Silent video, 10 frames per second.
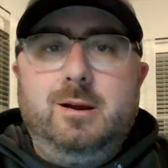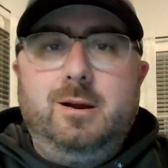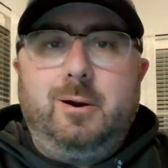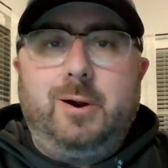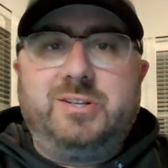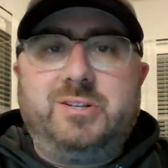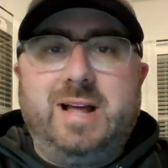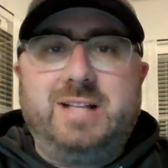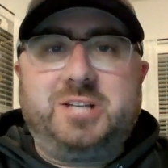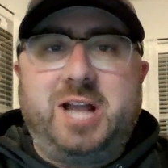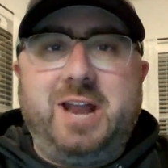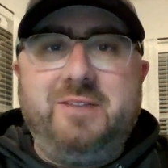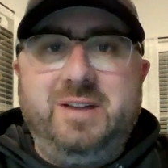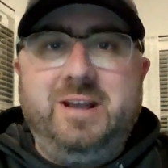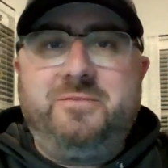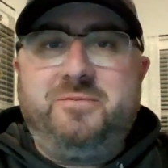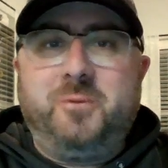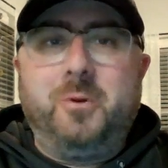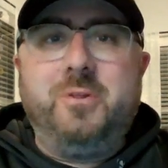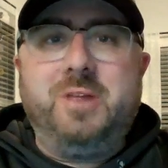All right, so that's kind of it
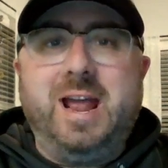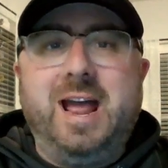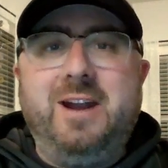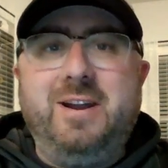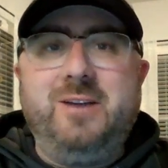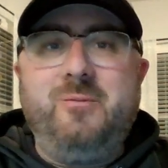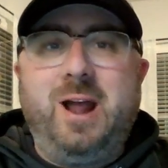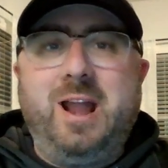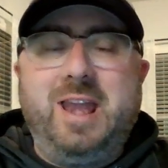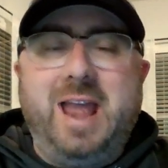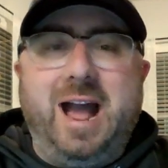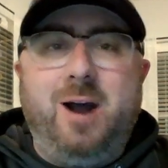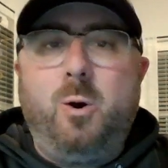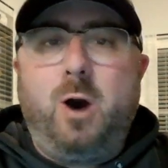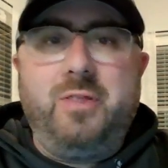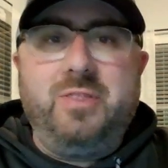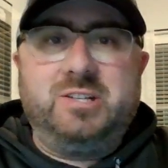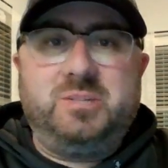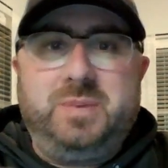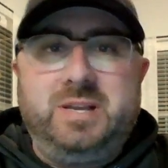for the editing right now on
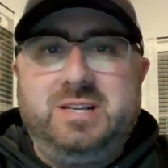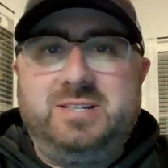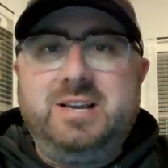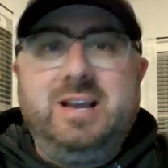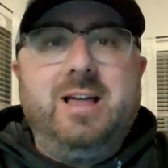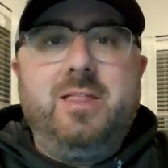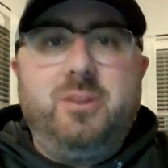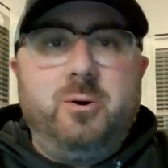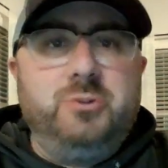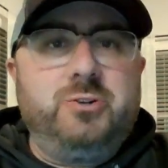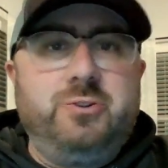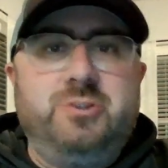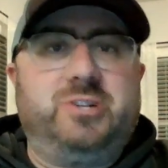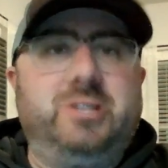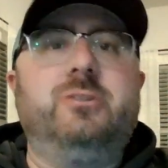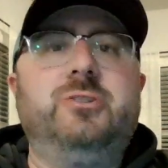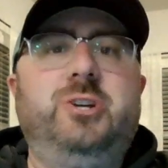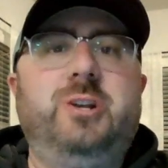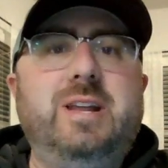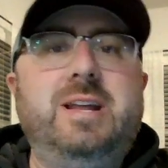this piece. Those are the skills
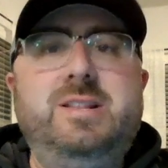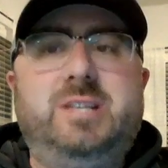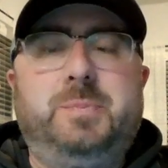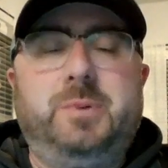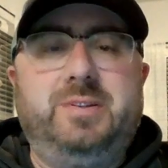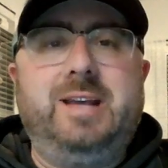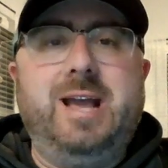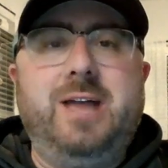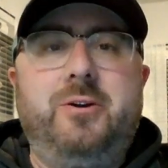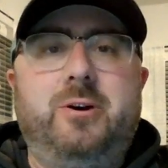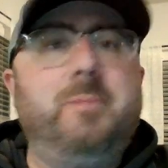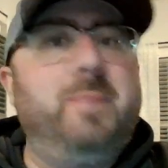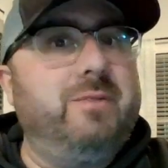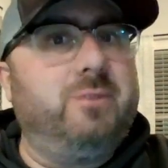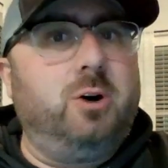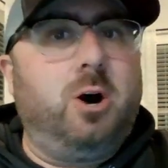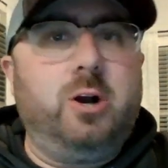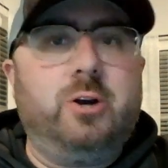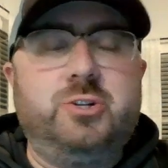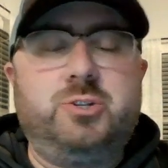you need to put together a bit of a
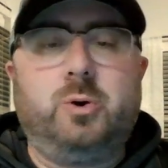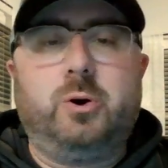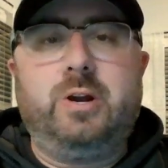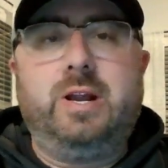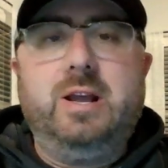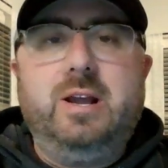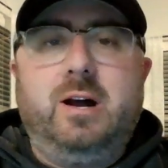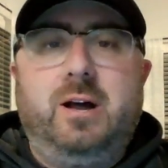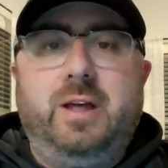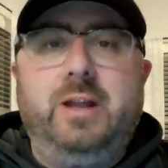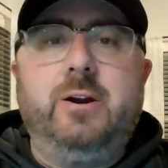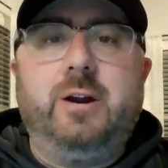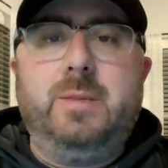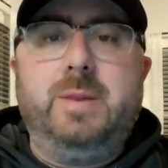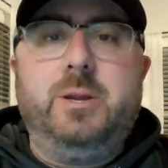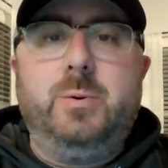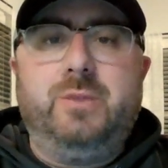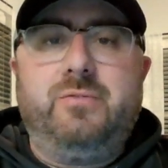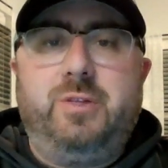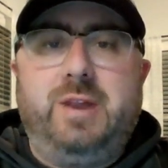longer story that you're going to be doing
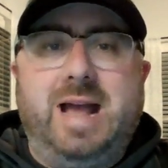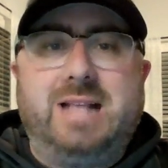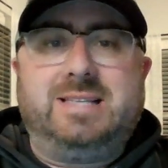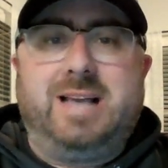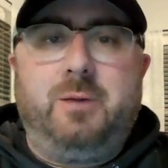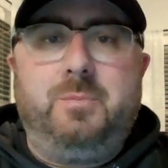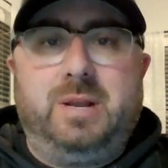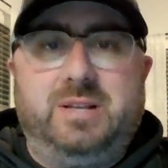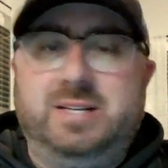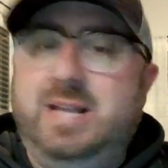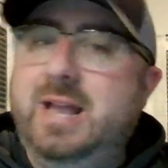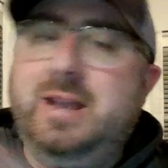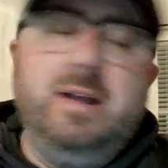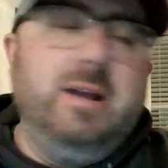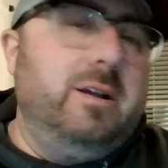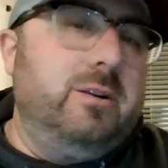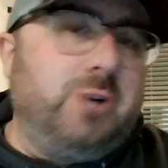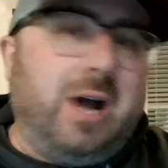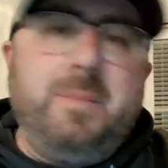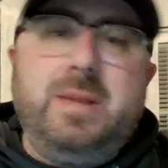for the Nat Sound piece. Again,
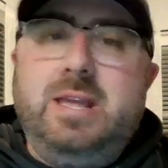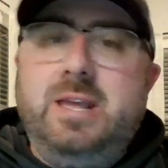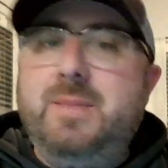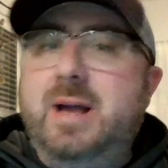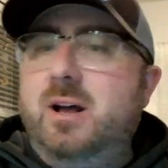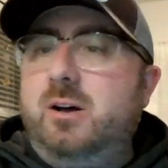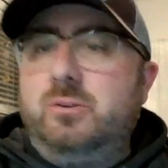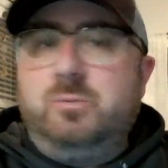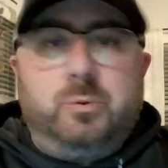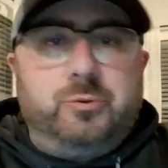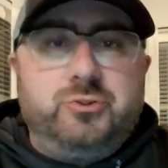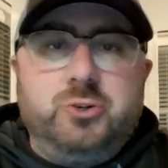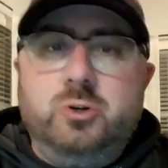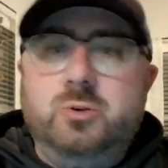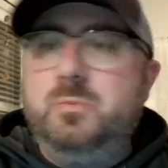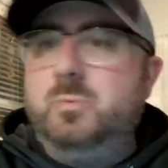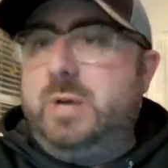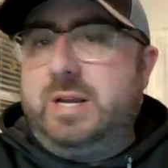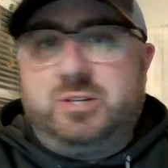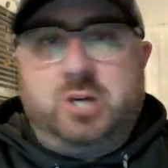drop me email, we'll Zoom,
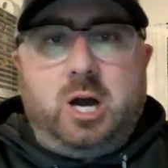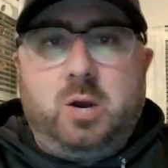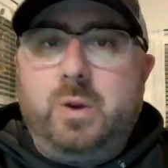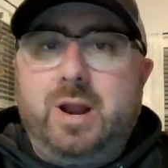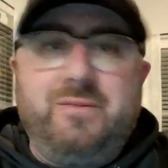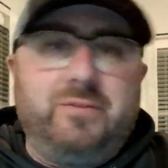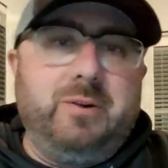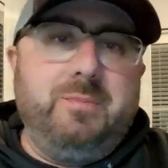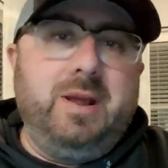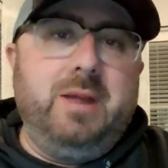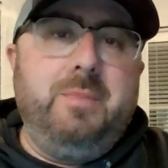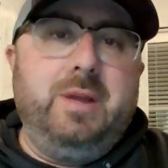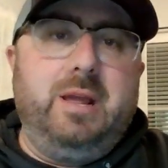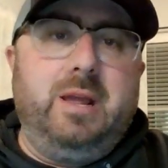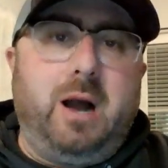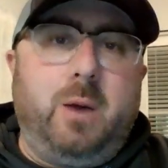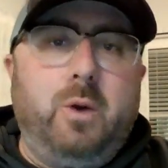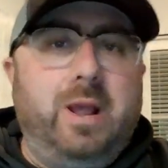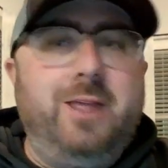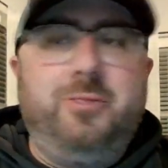we can talk, whatever it may be.
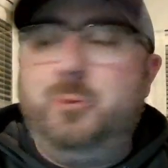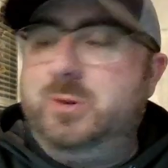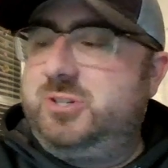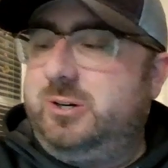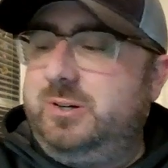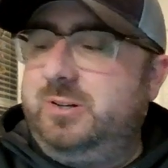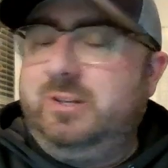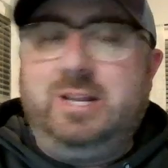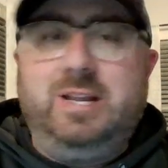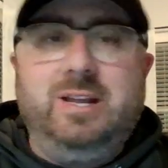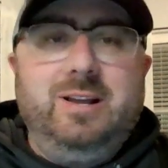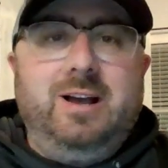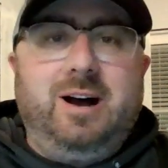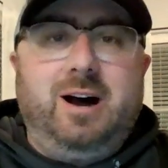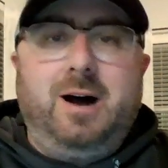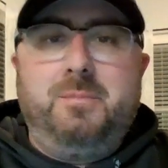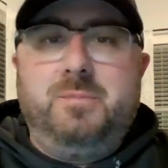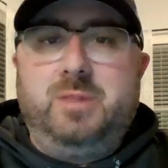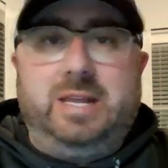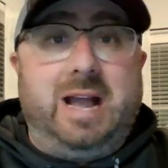We'll get you through it, certainly.
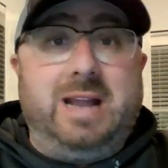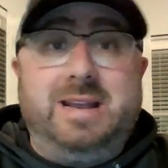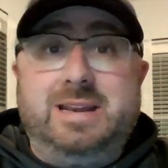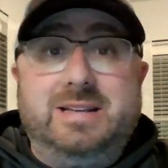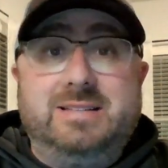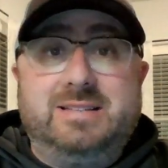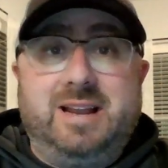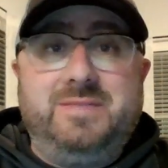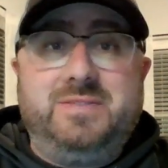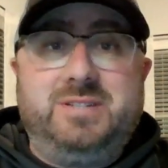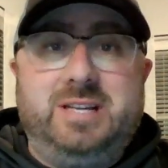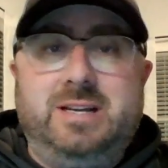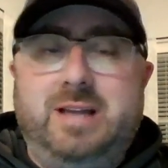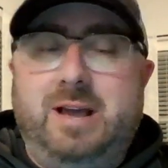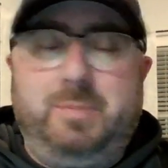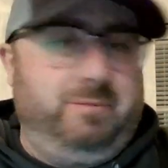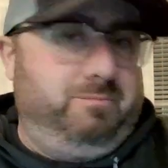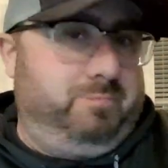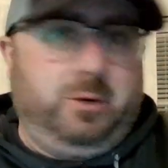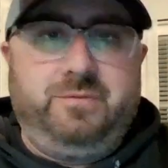The ideas that I've seen have
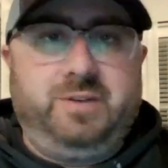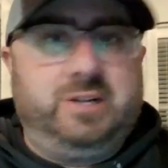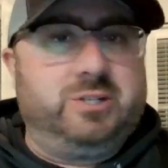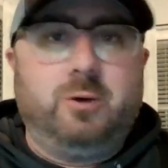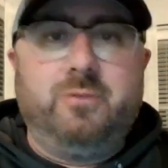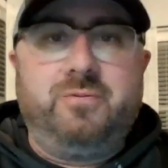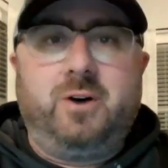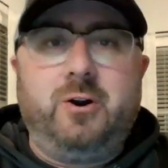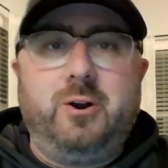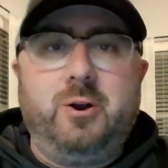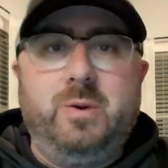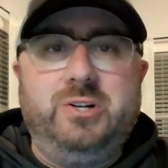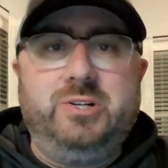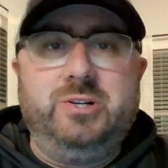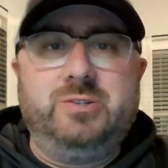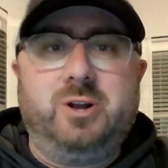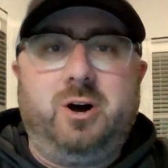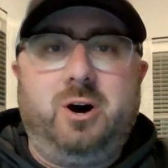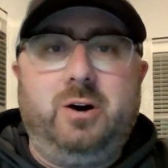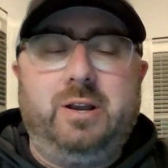been perfect so far, no issues at
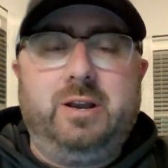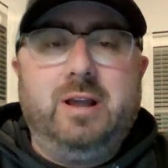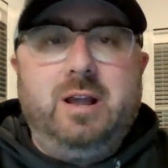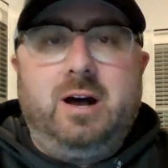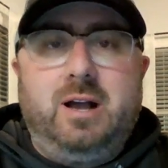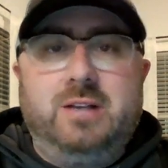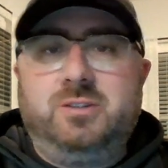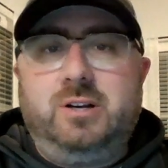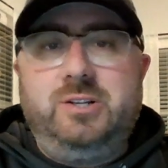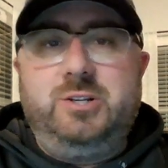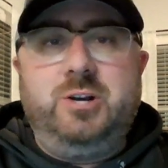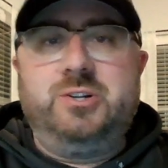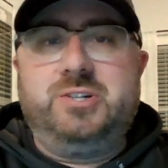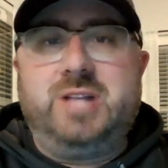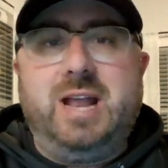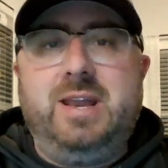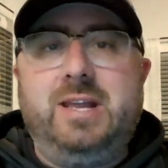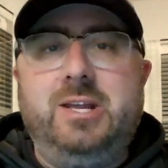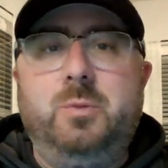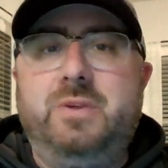all. And as long as you're
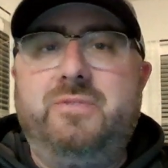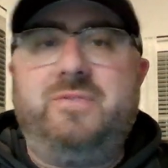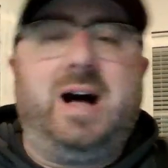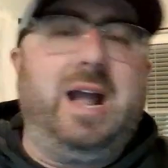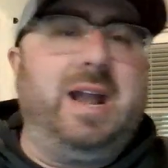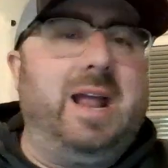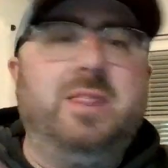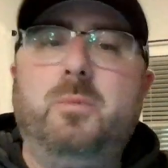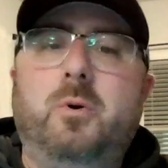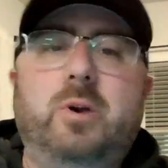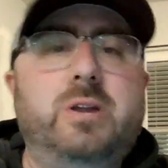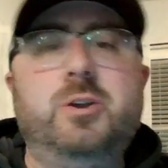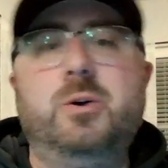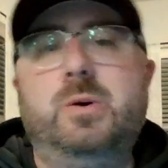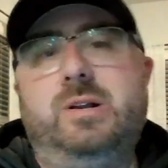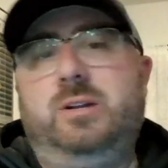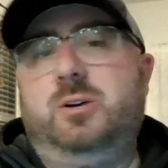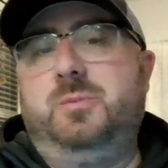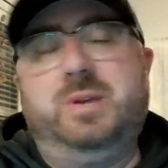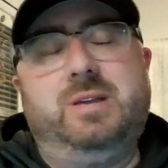understanding, you'll be fine. And the more you do it,
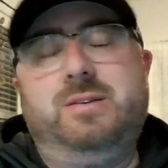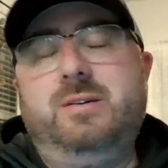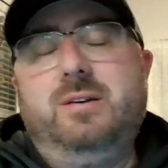you'll be